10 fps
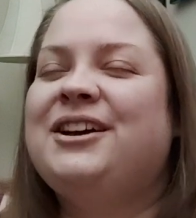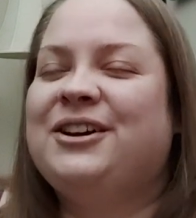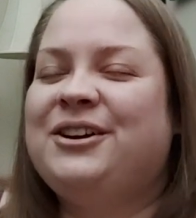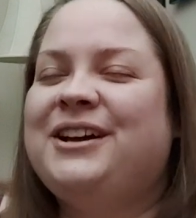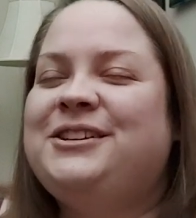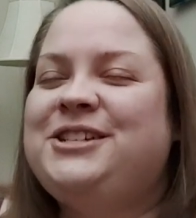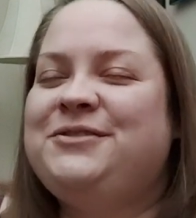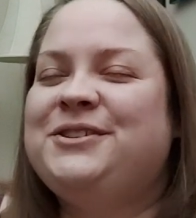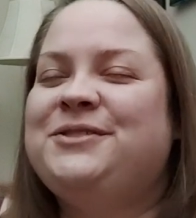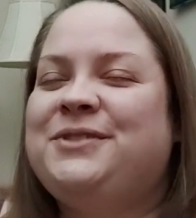Her energy
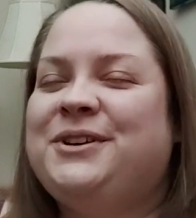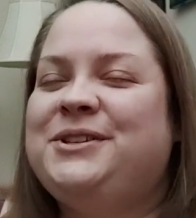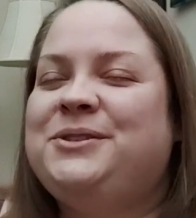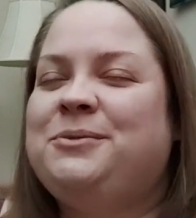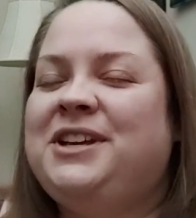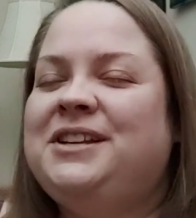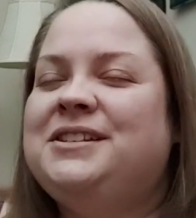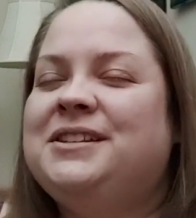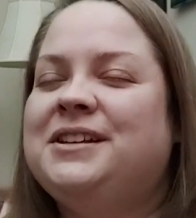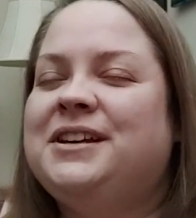feels very
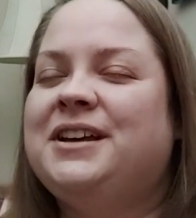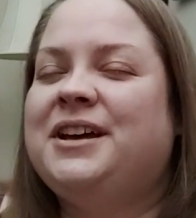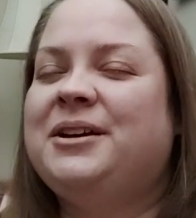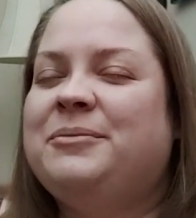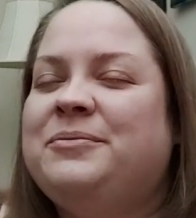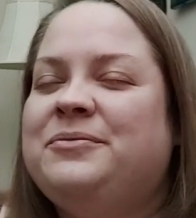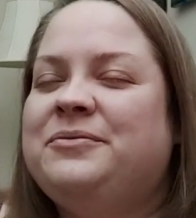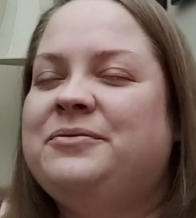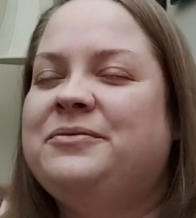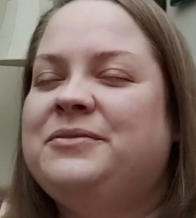sweet.
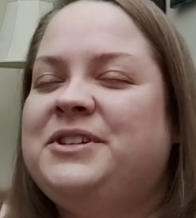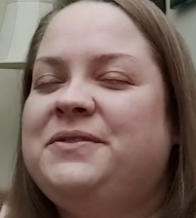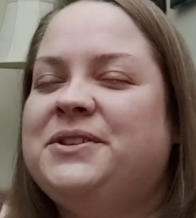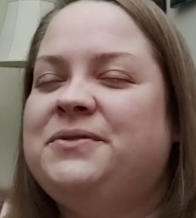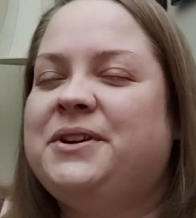She feels